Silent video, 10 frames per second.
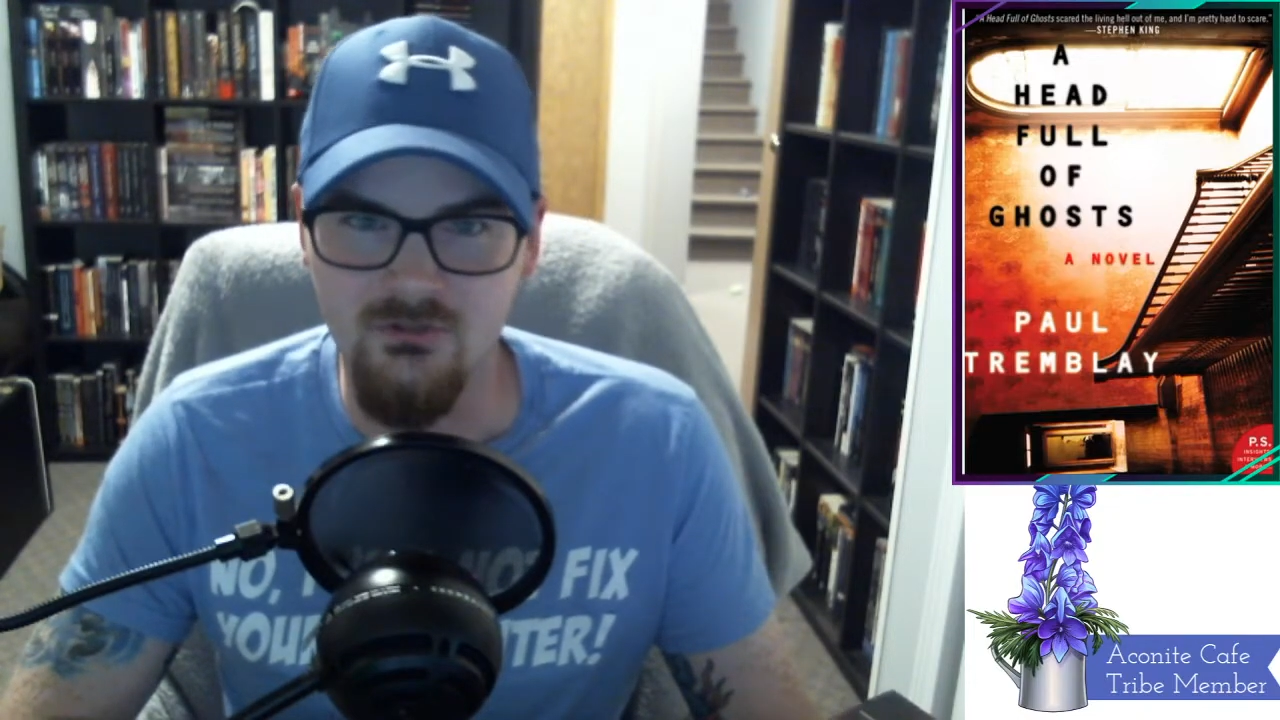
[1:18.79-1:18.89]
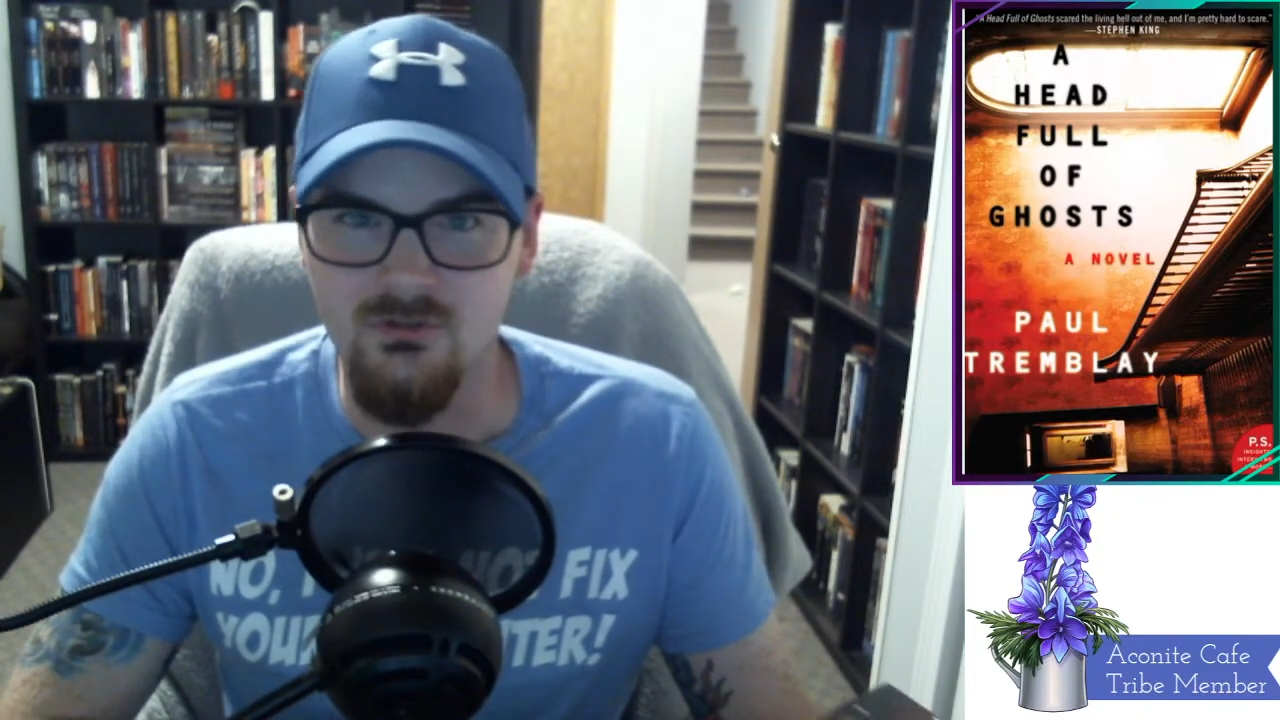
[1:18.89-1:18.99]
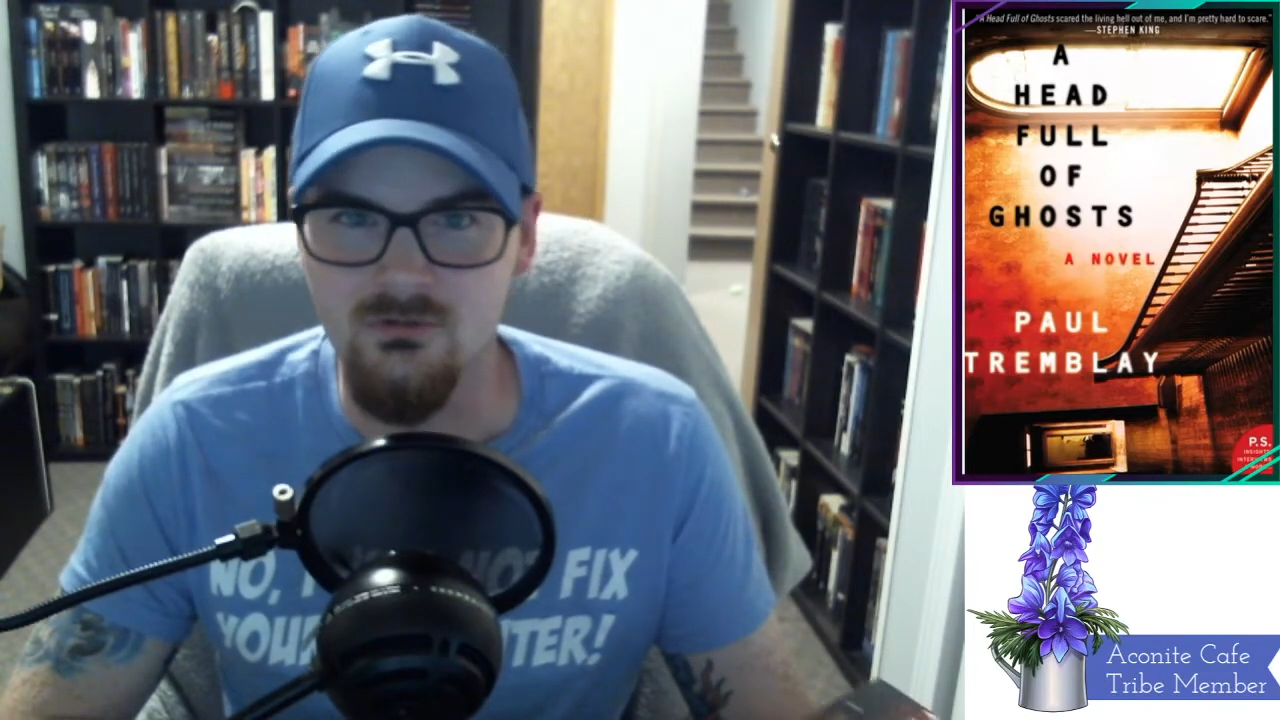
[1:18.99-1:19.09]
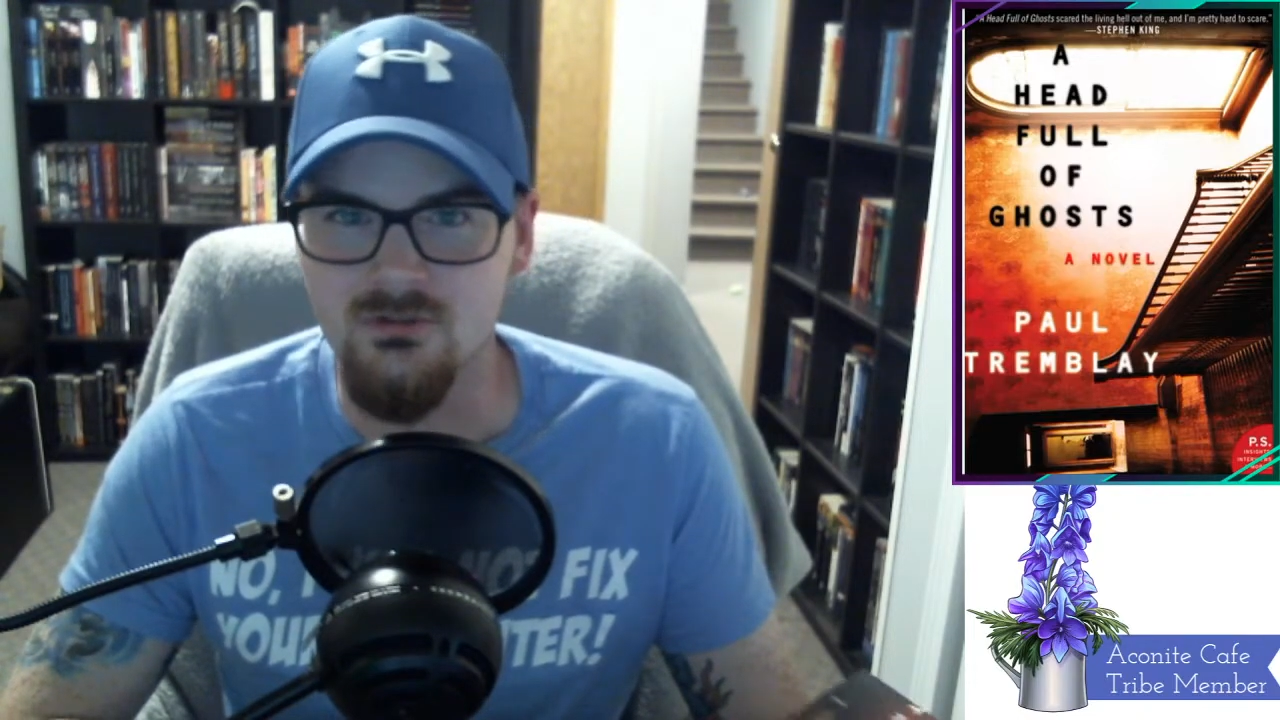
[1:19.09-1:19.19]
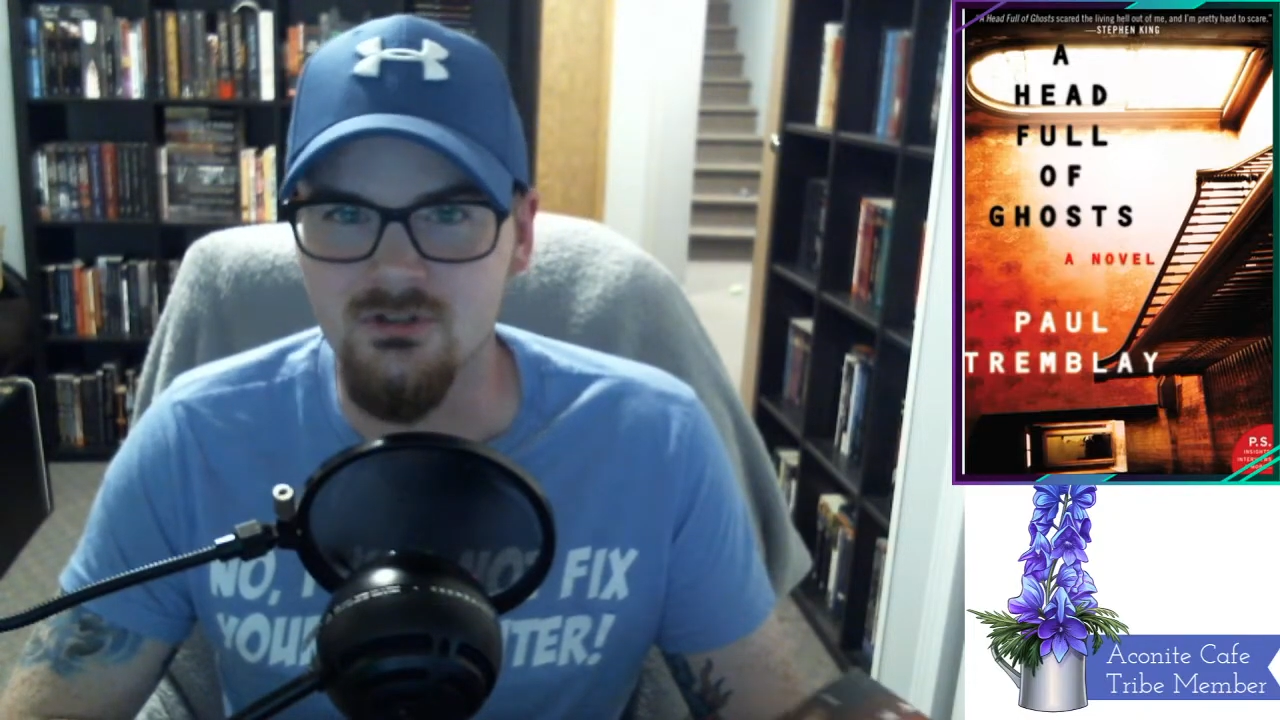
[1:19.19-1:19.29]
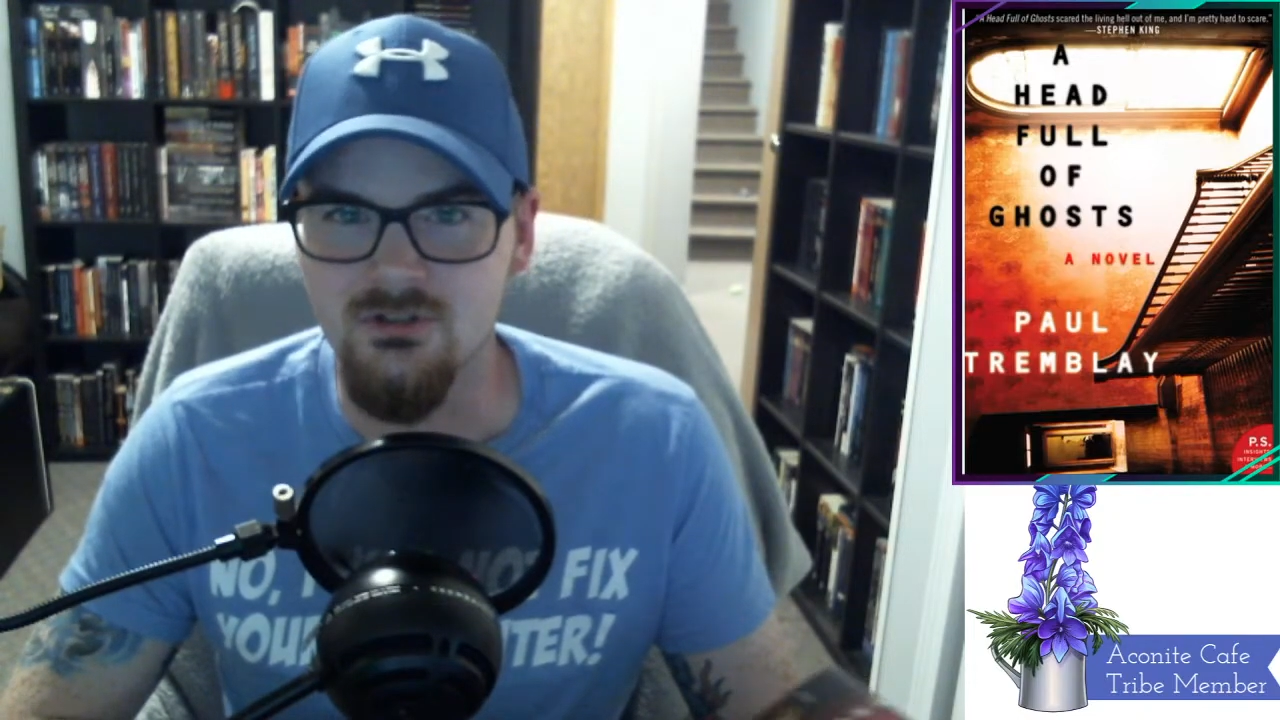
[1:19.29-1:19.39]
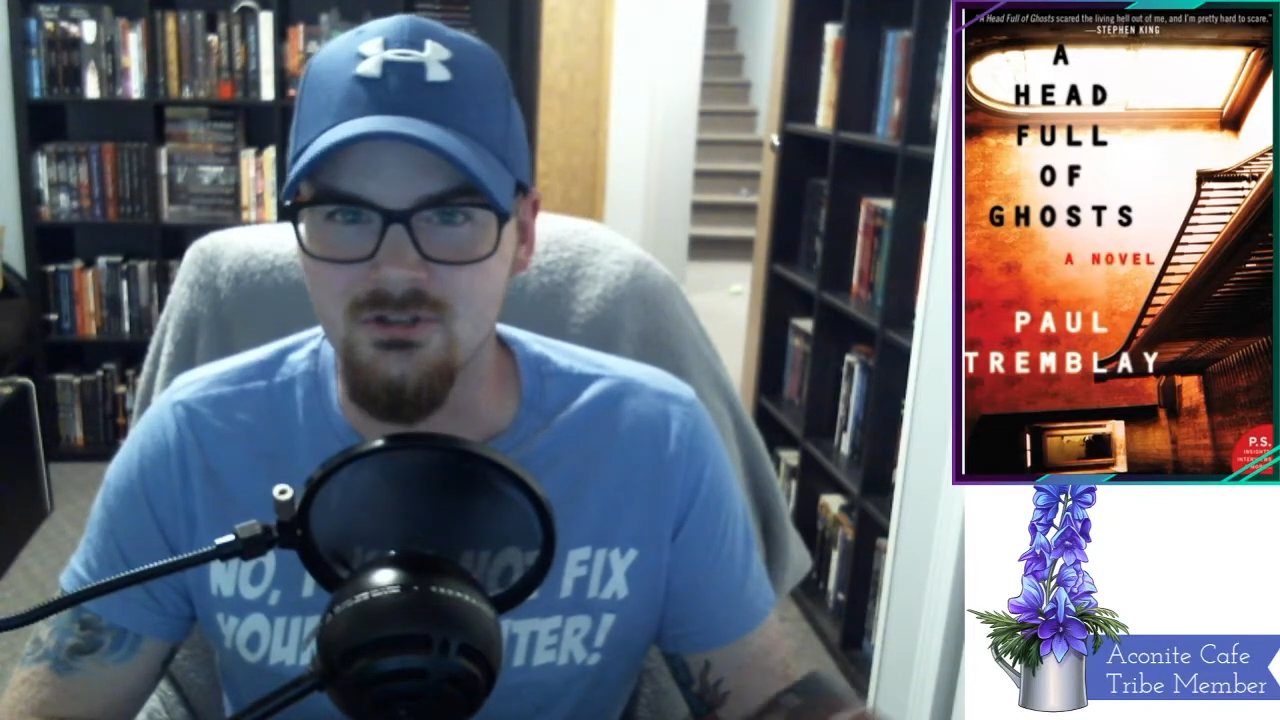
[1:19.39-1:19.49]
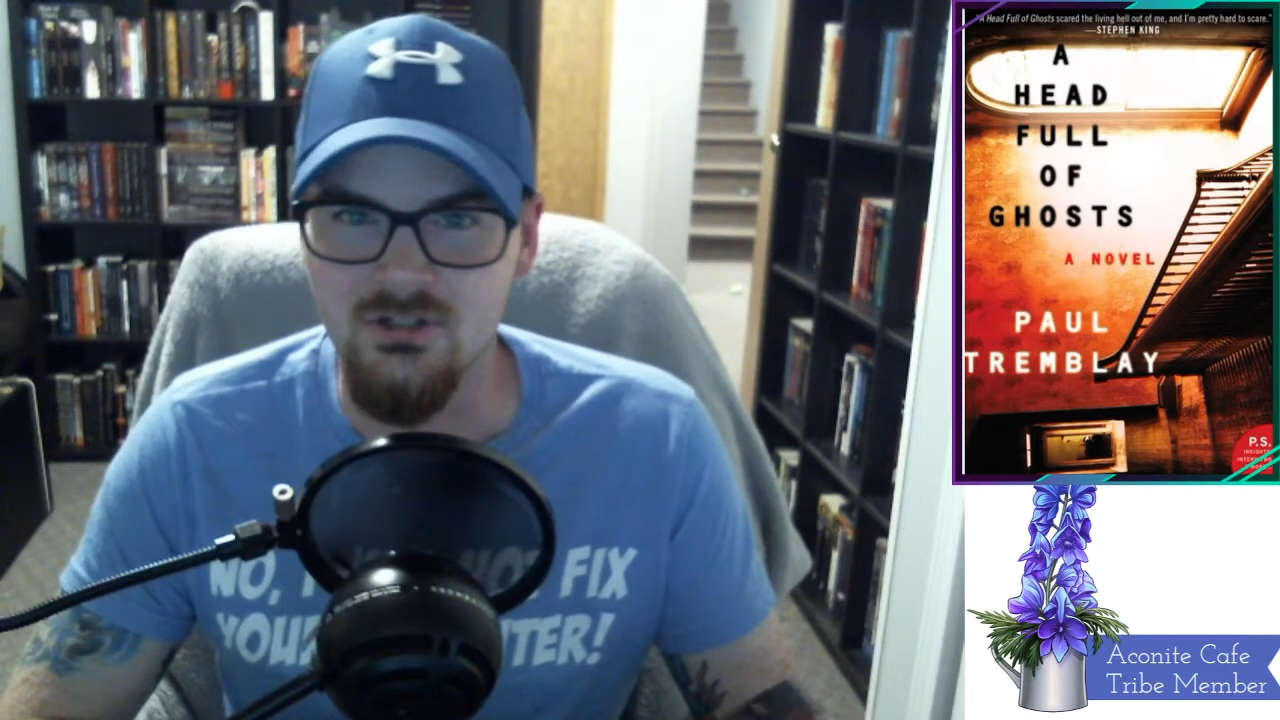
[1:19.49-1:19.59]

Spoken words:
getting the